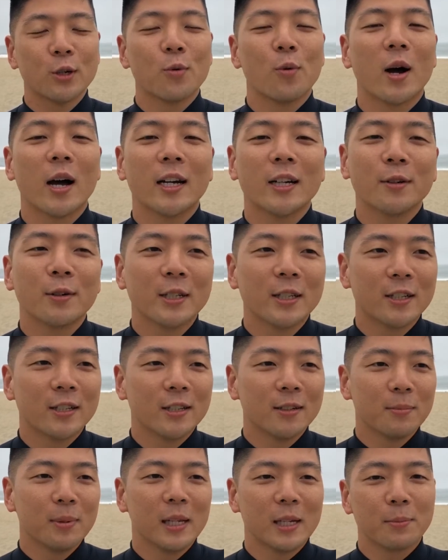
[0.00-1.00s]
water when
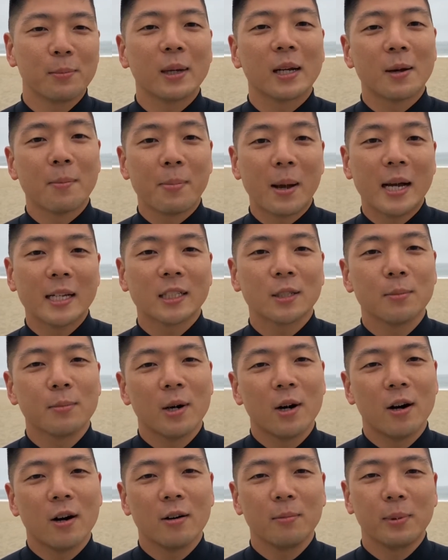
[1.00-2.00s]
you're playing pickup
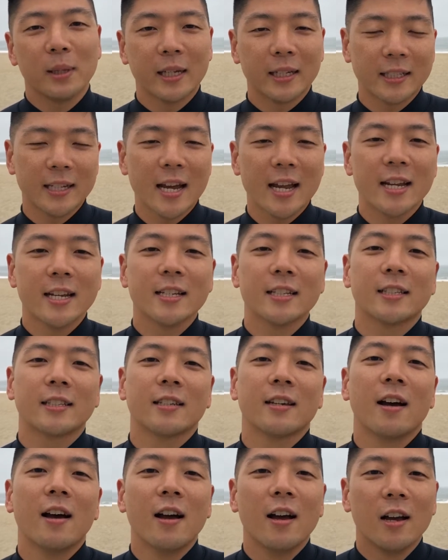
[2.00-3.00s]
basketball, playing tennis,
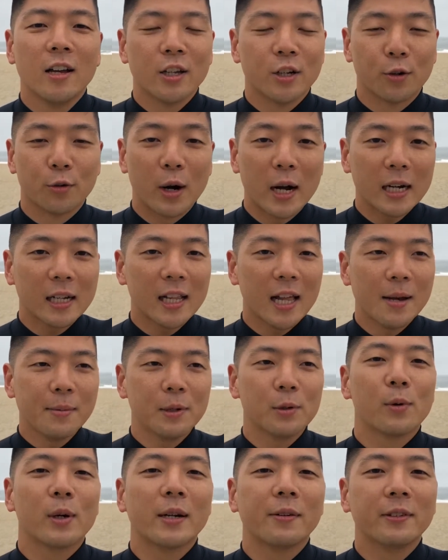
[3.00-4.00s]
rock
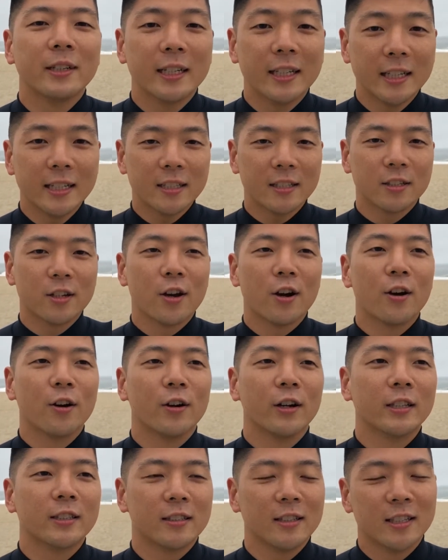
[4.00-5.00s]
climbing, whatever it is, so
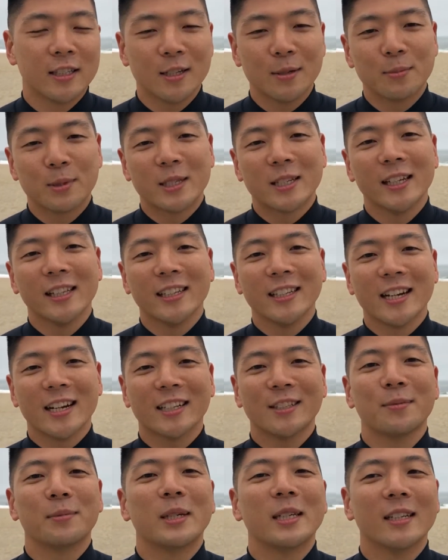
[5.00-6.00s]
it seems silly not
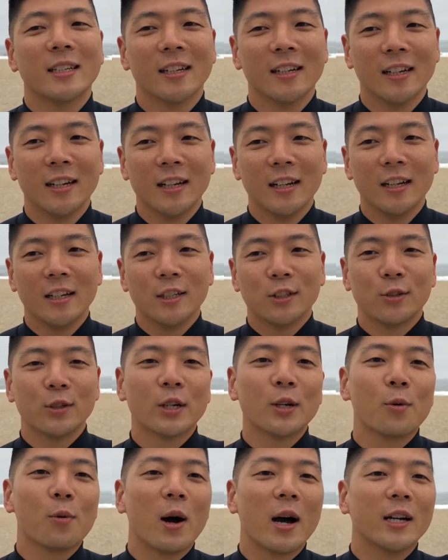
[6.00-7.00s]
to be
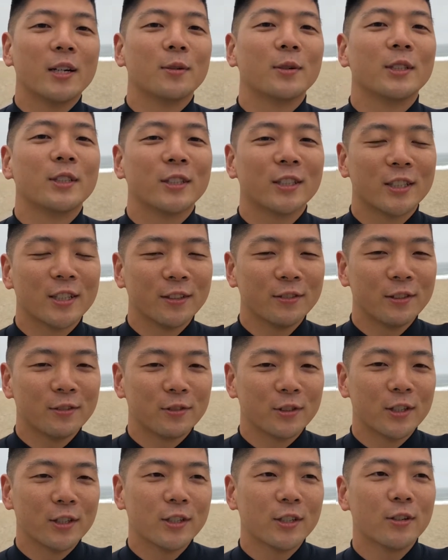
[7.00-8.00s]
drinking water when you're surfing
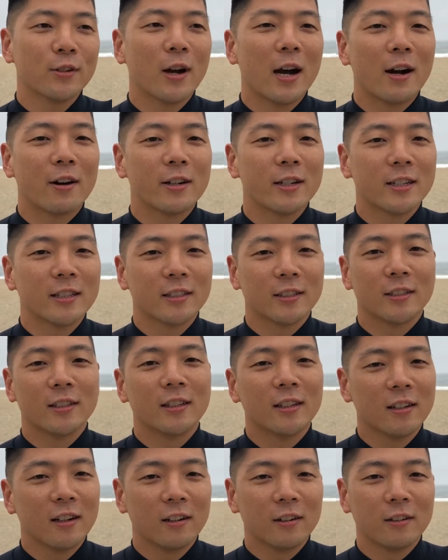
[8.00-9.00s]
for 2 hours or
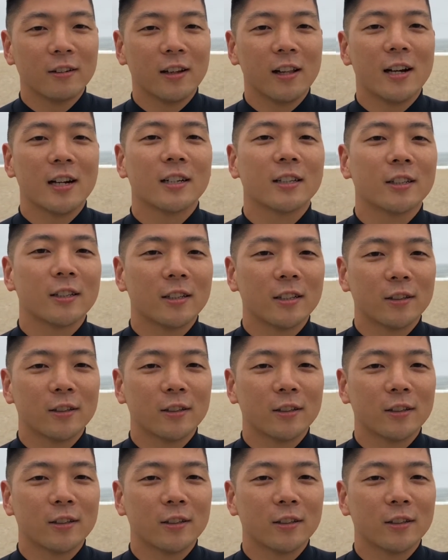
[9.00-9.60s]
longer.